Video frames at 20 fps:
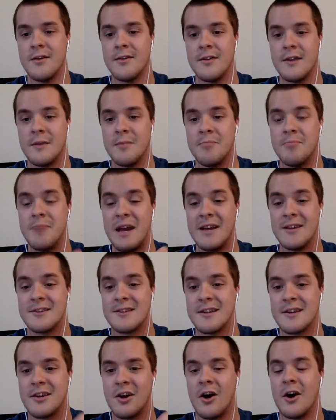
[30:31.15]
the
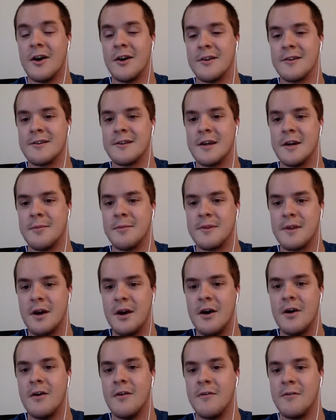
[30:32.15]
basic concepts
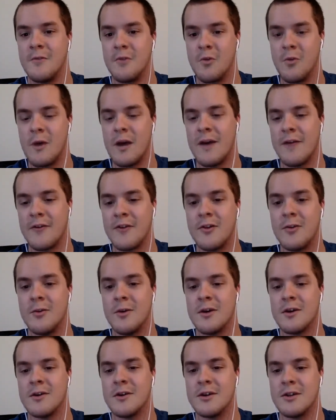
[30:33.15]
of
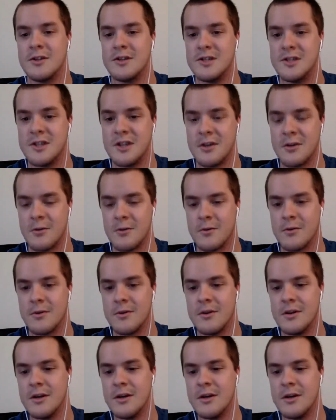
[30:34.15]
GraphQL in general.